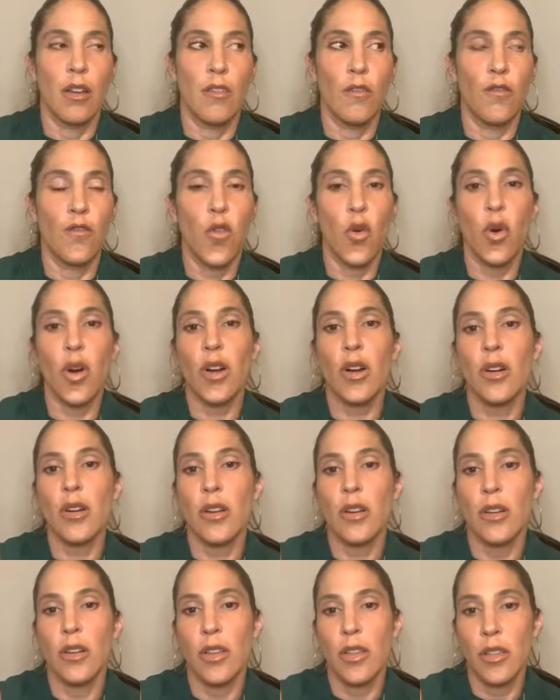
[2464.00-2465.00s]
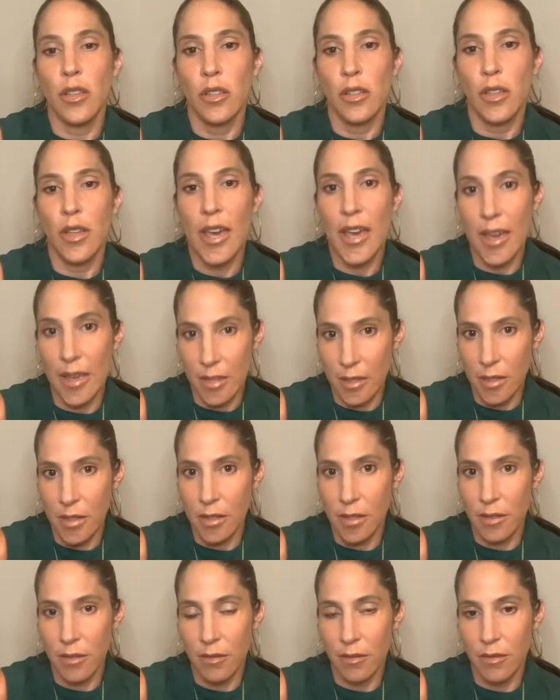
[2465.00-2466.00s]
For
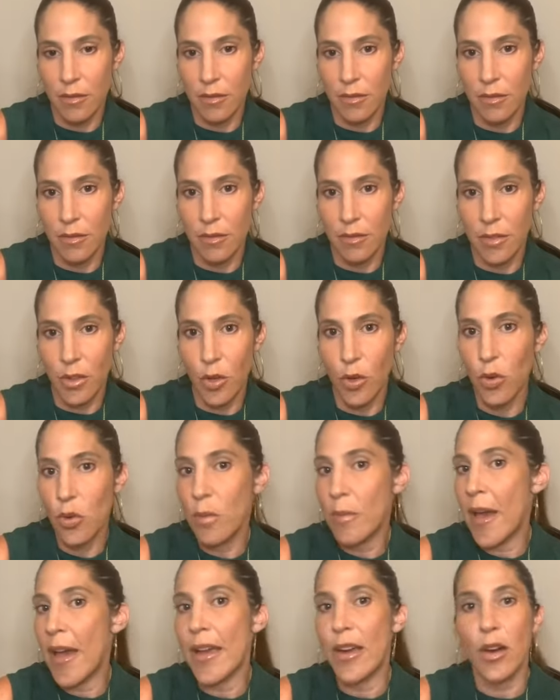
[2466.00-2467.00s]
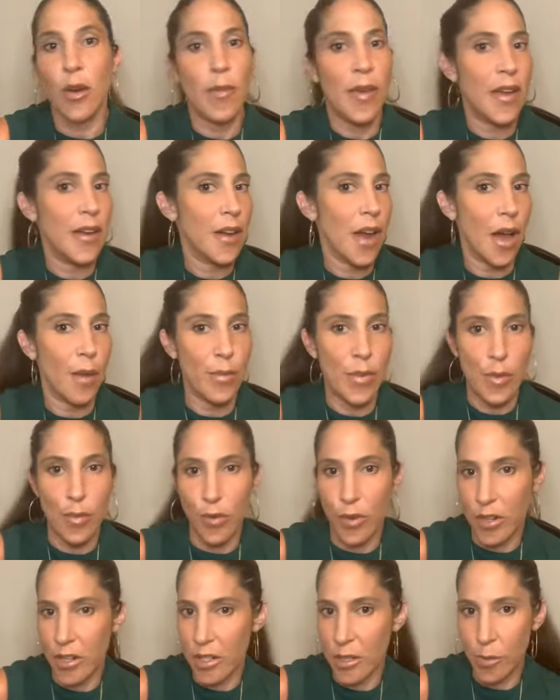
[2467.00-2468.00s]
kids who may or may not be
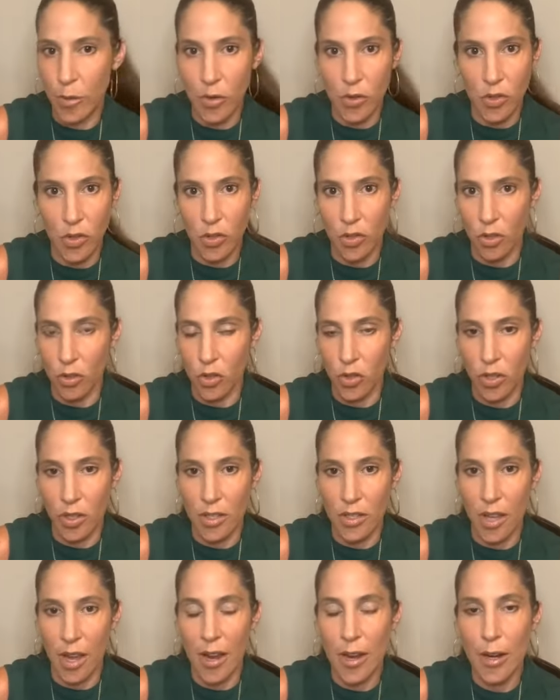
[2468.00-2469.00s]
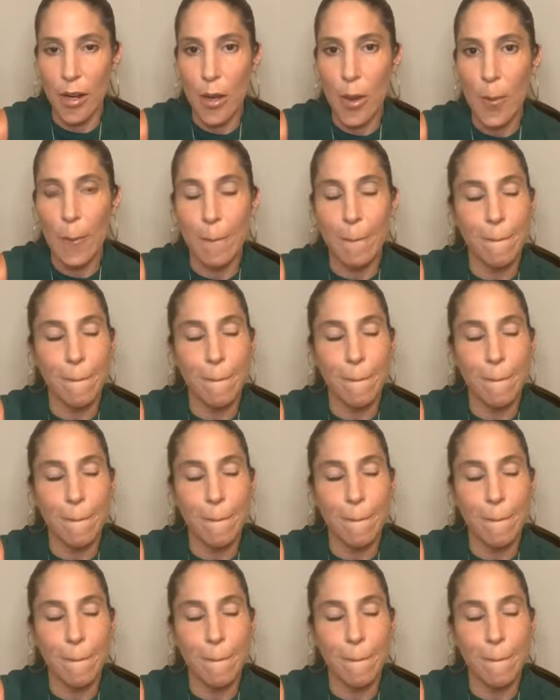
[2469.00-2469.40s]
predisposed to social anxiety,